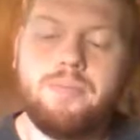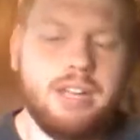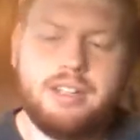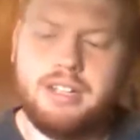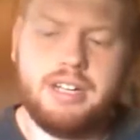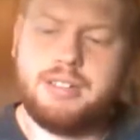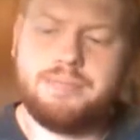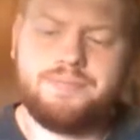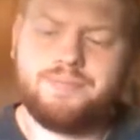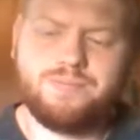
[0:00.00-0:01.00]
And
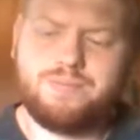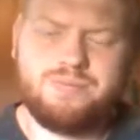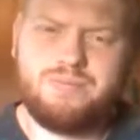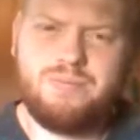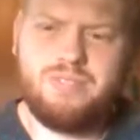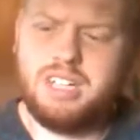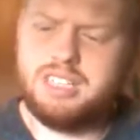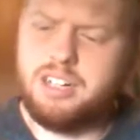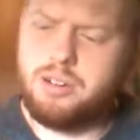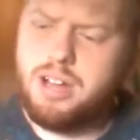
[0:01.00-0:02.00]

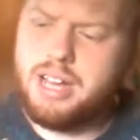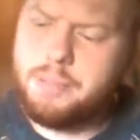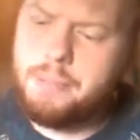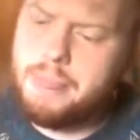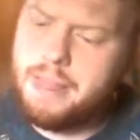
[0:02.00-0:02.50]
it's not right.